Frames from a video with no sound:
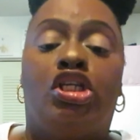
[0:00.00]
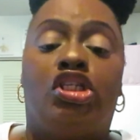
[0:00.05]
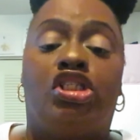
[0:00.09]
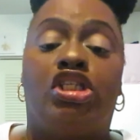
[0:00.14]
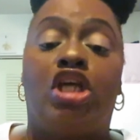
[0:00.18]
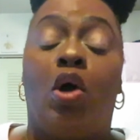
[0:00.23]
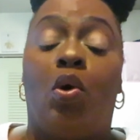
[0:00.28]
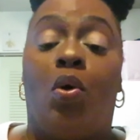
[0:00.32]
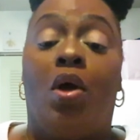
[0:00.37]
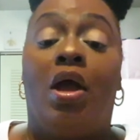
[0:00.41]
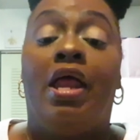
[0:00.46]

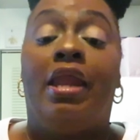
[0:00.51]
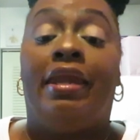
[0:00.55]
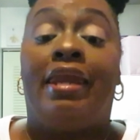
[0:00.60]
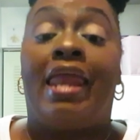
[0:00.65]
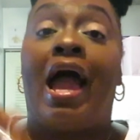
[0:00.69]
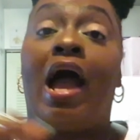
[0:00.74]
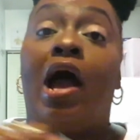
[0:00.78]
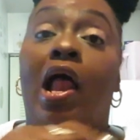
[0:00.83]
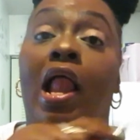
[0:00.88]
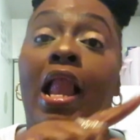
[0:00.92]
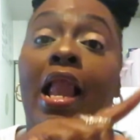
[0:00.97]
So,
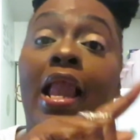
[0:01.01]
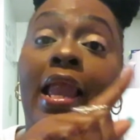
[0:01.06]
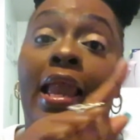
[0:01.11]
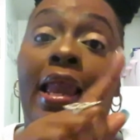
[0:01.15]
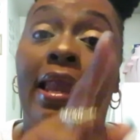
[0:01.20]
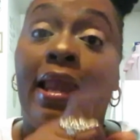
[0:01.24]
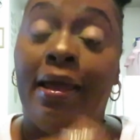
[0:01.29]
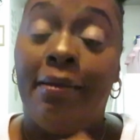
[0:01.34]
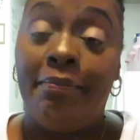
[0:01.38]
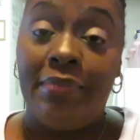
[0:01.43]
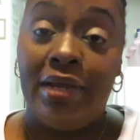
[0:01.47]
now,
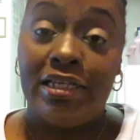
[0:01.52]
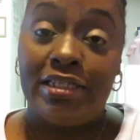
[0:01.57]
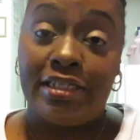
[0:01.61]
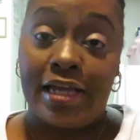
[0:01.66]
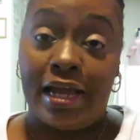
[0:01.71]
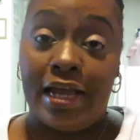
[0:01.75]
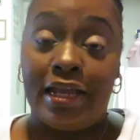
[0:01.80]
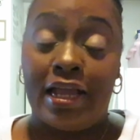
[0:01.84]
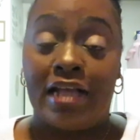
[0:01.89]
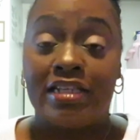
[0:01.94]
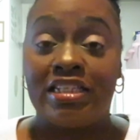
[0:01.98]
let me
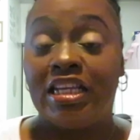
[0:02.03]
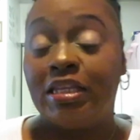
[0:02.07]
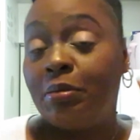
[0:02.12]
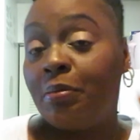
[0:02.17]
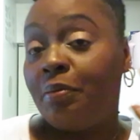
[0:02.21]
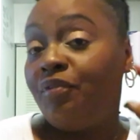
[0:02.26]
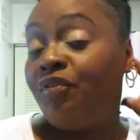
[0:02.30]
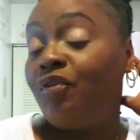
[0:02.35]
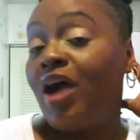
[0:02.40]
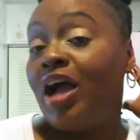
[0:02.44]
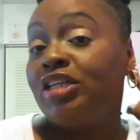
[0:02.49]
tell y'all
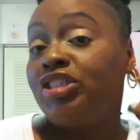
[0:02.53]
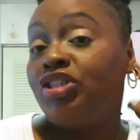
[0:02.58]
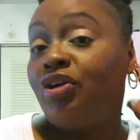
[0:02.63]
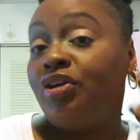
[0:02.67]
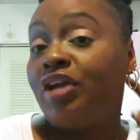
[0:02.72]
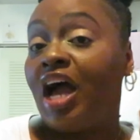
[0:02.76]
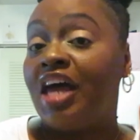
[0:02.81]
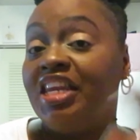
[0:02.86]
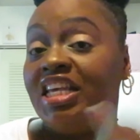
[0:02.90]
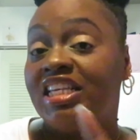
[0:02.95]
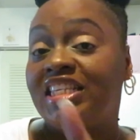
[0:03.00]
something before I show
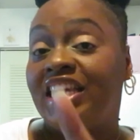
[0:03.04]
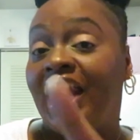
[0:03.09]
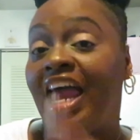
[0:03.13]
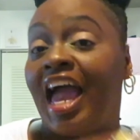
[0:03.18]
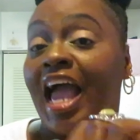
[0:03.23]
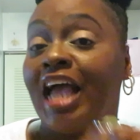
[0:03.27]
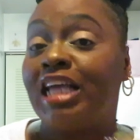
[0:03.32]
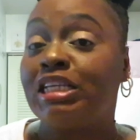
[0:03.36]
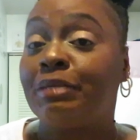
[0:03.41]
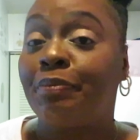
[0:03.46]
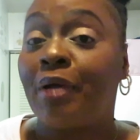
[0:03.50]
y'all this
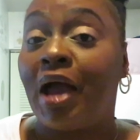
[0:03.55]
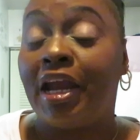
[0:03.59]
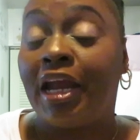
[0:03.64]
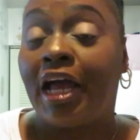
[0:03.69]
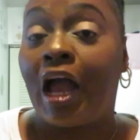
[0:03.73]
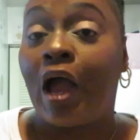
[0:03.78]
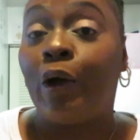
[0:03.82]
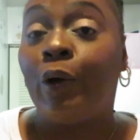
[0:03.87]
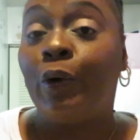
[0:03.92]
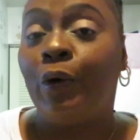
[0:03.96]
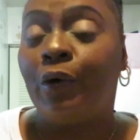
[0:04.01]
last
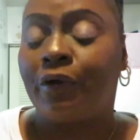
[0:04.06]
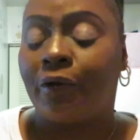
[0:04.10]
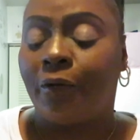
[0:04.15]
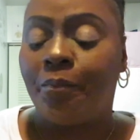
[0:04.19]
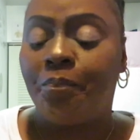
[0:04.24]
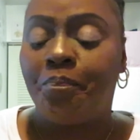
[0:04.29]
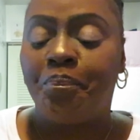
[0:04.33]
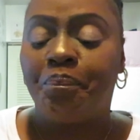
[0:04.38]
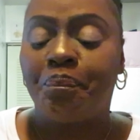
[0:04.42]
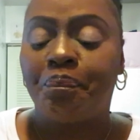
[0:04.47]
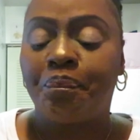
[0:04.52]
product I ordered.